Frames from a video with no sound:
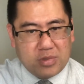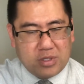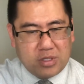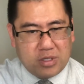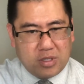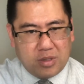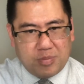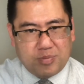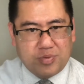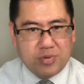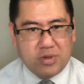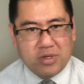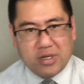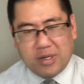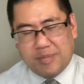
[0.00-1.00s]
the
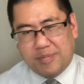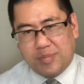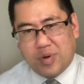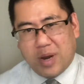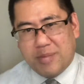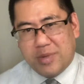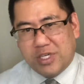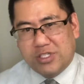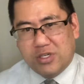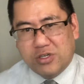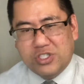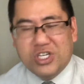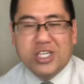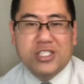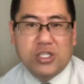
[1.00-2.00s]
um, Prime Minister
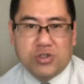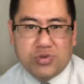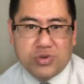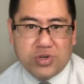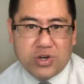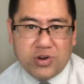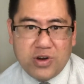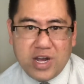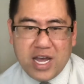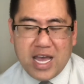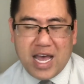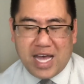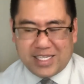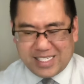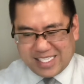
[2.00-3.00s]
Justin Trudeau
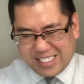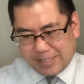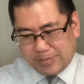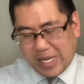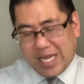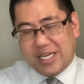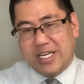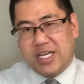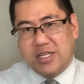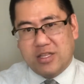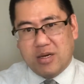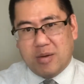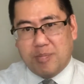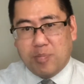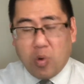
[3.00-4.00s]
has extended
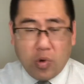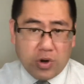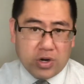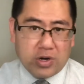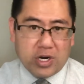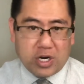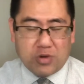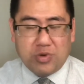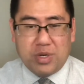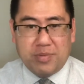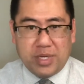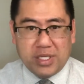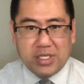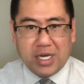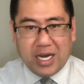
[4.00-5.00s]
the border
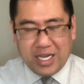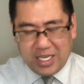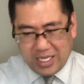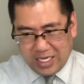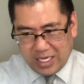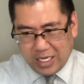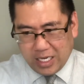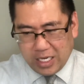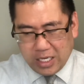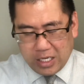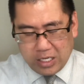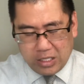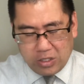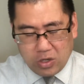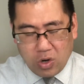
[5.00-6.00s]
agreement, i.e.,
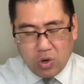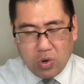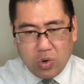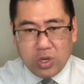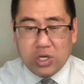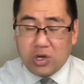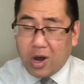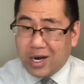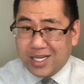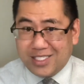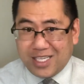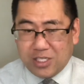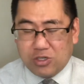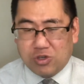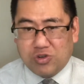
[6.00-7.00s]
no
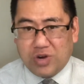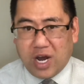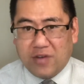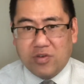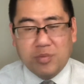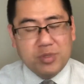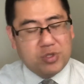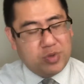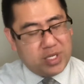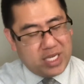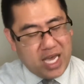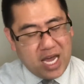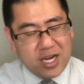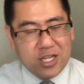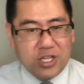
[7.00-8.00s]
non-essential travel between
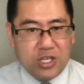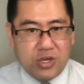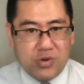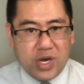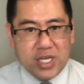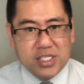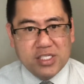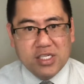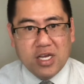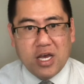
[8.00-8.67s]
Canada and the U.S.